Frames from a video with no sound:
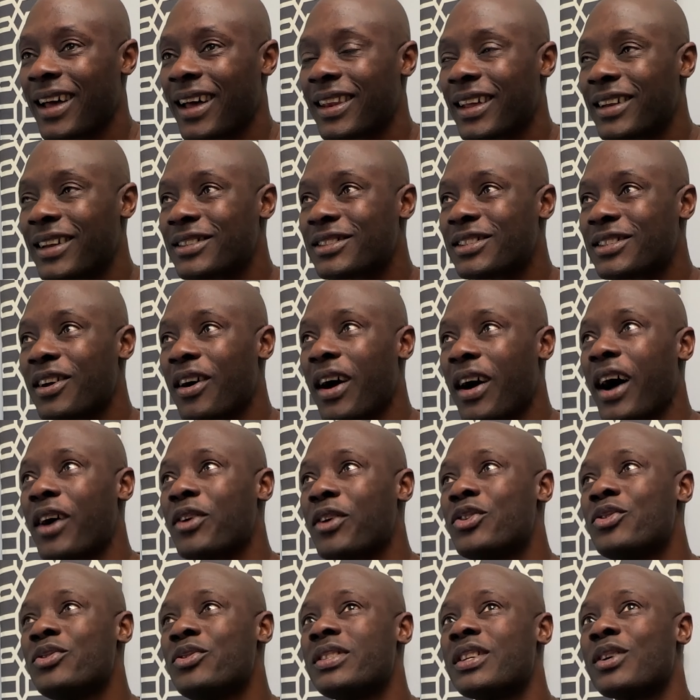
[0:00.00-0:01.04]
let us know how
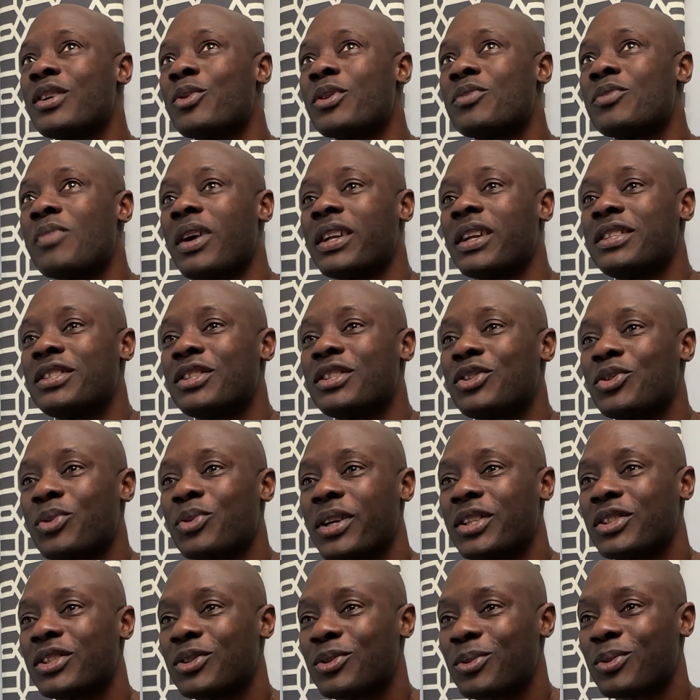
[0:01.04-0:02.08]
you deal with money
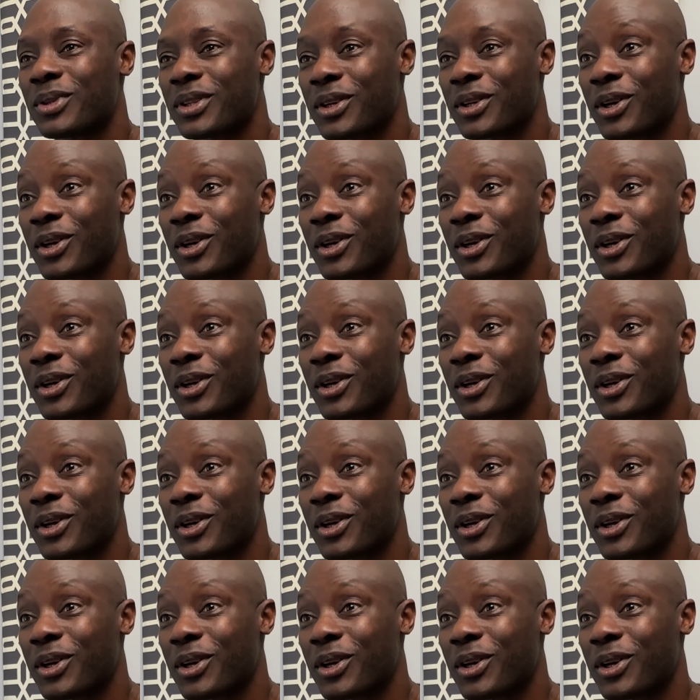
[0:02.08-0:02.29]
situations with your